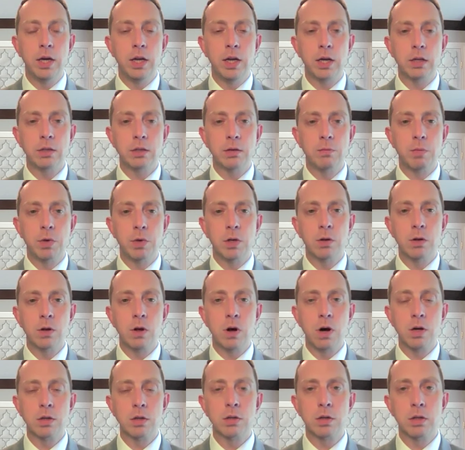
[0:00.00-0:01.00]
it hasn't been
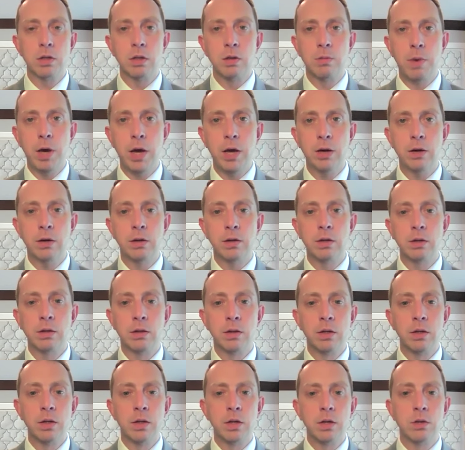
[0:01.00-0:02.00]
lost in the mail,
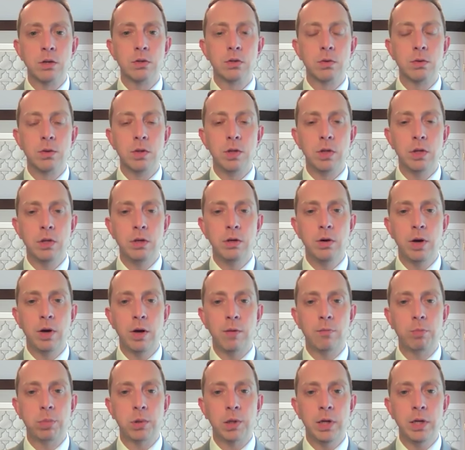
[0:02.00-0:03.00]
so that you
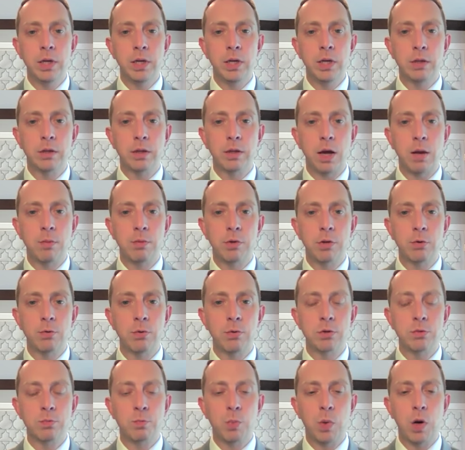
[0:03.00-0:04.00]
have plenty of time to
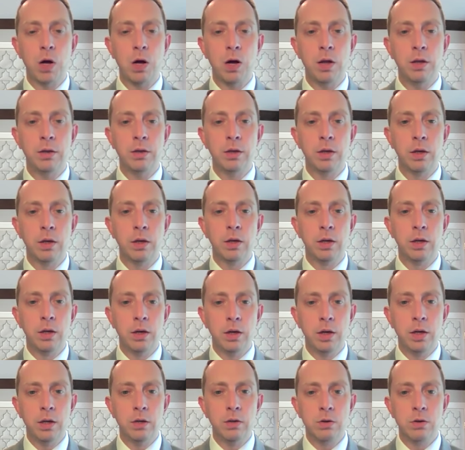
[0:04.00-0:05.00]
respond
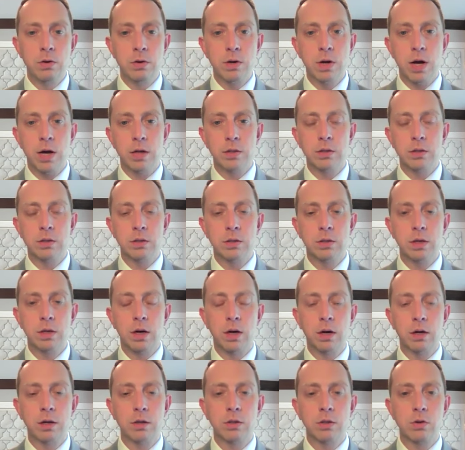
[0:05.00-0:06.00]
and you're not
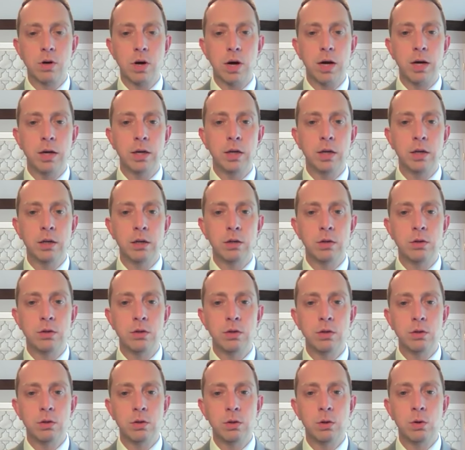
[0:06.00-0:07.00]
stuck trying
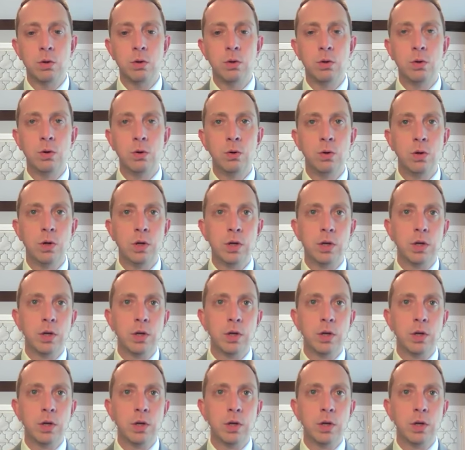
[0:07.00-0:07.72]
to